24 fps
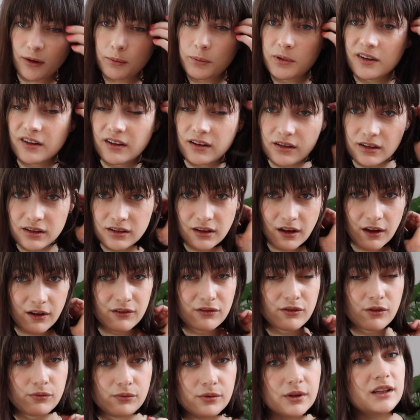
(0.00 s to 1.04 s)
I particularly
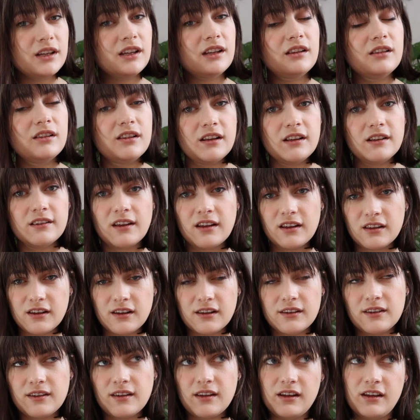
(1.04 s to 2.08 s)
love reading things like
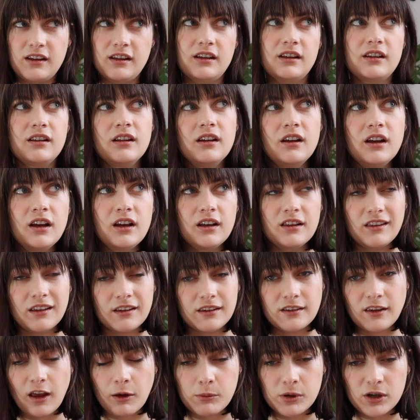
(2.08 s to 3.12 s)
this in
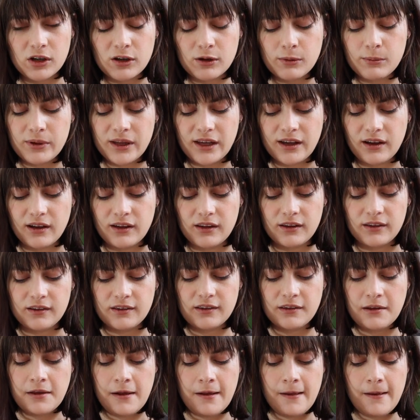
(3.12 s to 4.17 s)
the summer
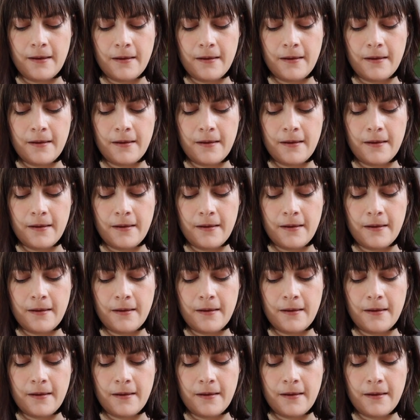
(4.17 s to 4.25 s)
because